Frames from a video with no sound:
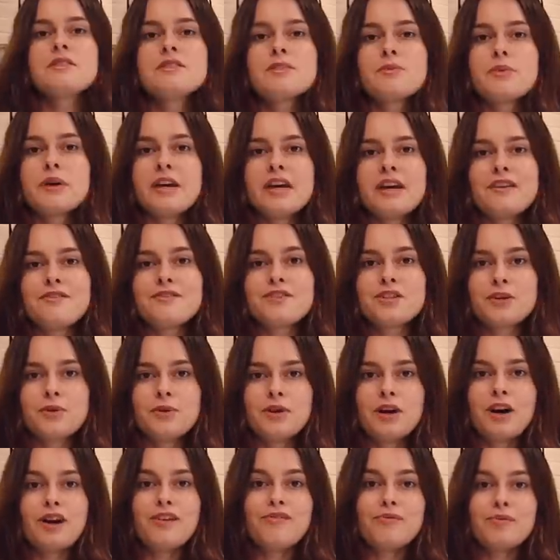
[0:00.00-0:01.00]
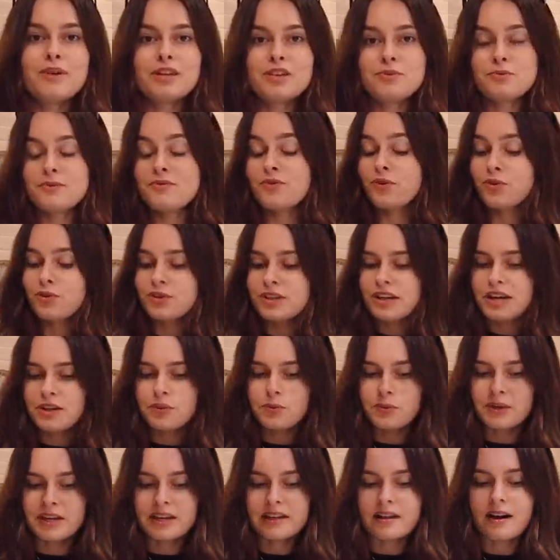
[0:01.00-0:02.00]
So we're here for two and a half weeks. We've already had a
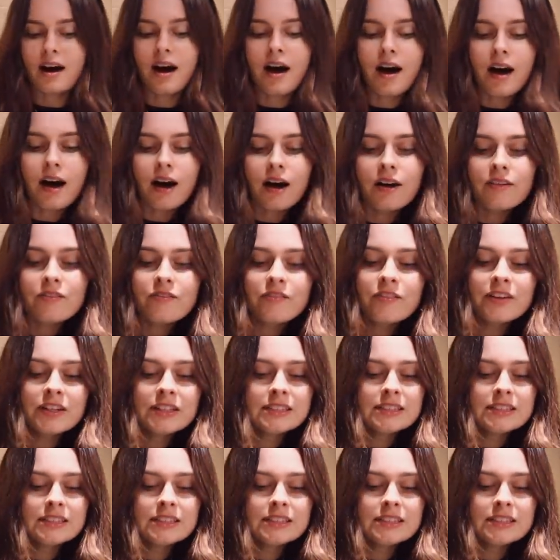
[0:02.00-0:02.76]
week and a half.